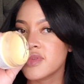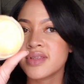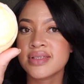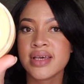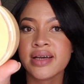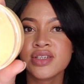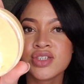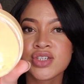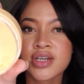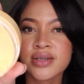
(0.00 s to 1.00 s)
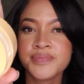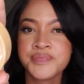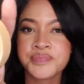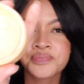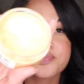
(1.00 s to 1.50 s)
The texture
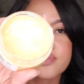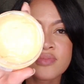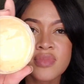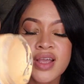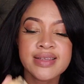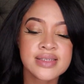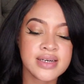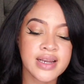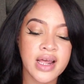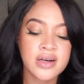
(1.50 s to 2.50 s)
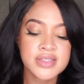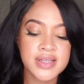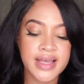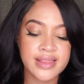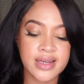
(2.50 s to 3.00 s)
is good. And I also
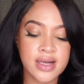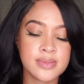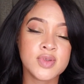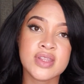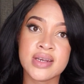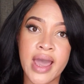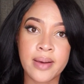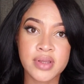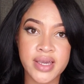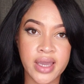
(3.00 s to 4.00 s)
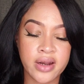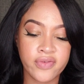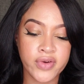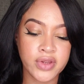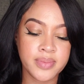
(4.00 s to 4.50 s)
like that it comes with an
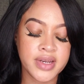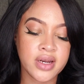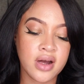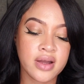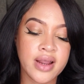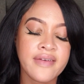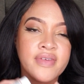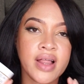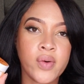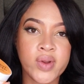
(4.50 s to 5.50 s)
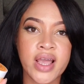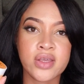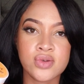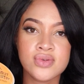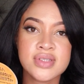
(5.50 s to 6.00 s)
applicator for you to put it on. I feel like when I
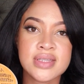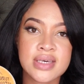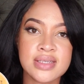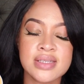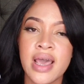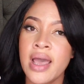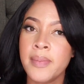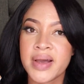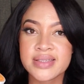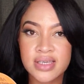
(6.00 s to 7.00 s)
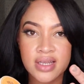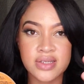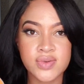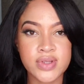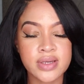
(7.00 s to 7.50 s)
use this, my skin
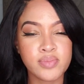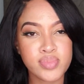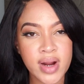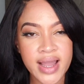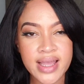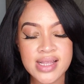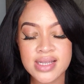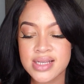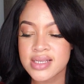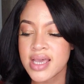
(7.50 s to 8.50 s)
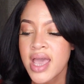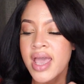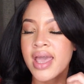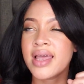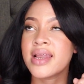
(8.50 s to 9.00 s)
is really brightened.
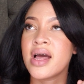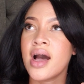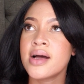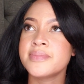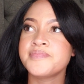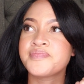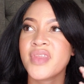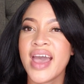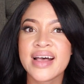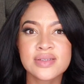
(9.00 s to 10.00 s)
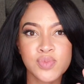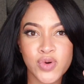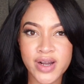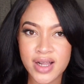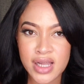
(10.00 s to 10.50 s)
It has
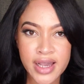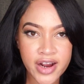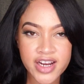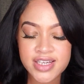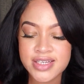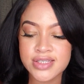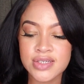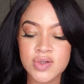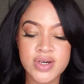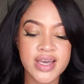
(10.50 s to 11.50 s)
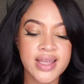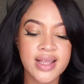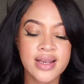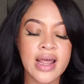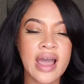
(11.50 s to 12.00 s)
more clarity to it.
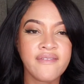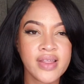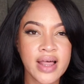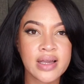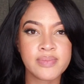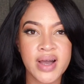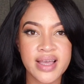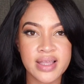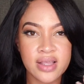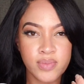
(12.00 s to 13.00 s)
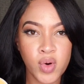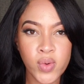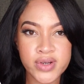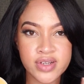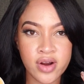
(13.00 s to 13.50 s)
And I feel like my
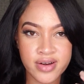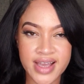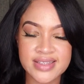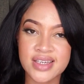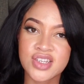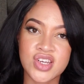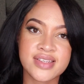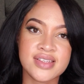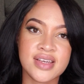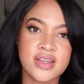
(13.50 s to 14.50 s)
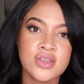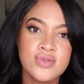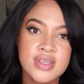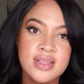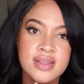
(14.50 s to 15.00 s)
pores aren't as congested
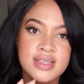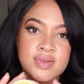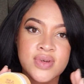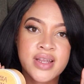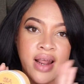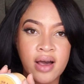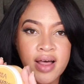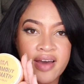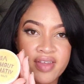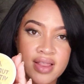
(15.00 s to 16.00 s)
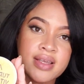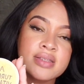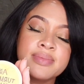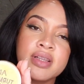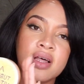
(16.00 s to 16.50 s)
using this one. I'll have it
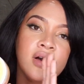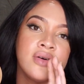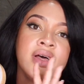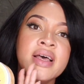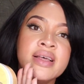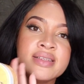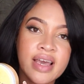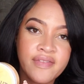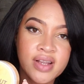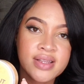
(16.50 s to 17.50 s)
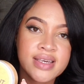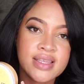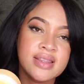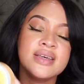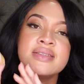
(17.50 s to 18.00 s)
linked below. Definitely
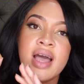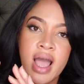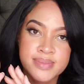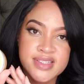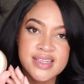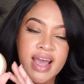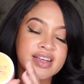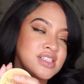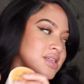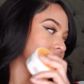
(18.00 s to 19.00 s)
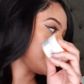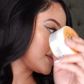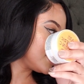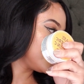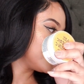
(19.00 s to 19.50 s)
get this. I'm stashing
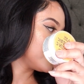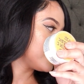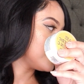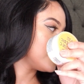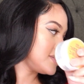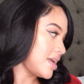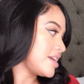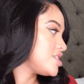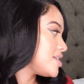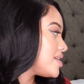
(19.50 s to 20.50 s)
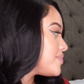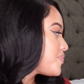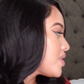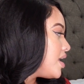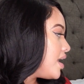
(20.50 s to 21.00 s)
it. Stashing
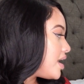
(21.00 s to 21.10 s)
it.